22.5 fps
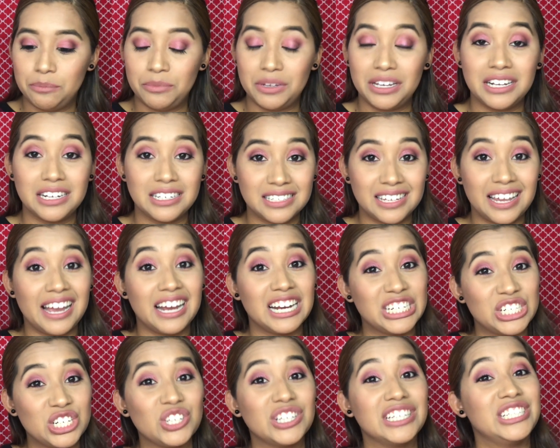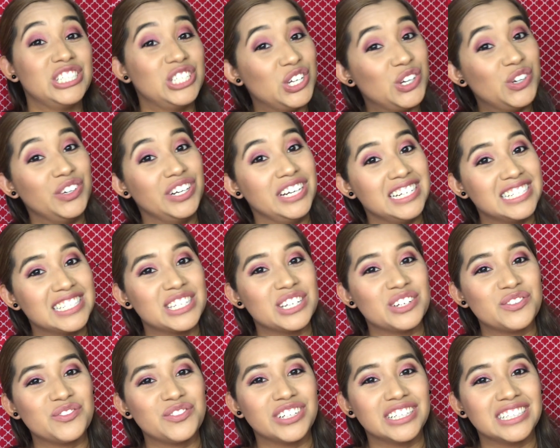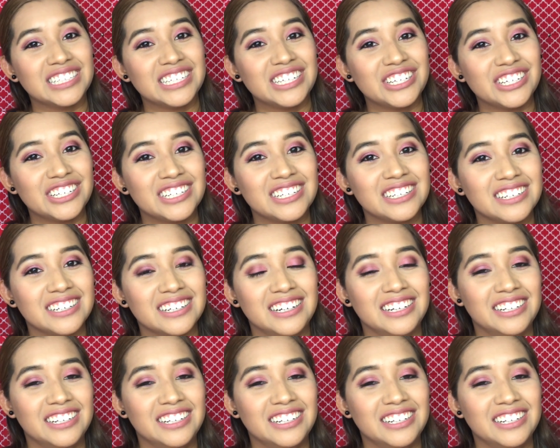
because I actually do need some really good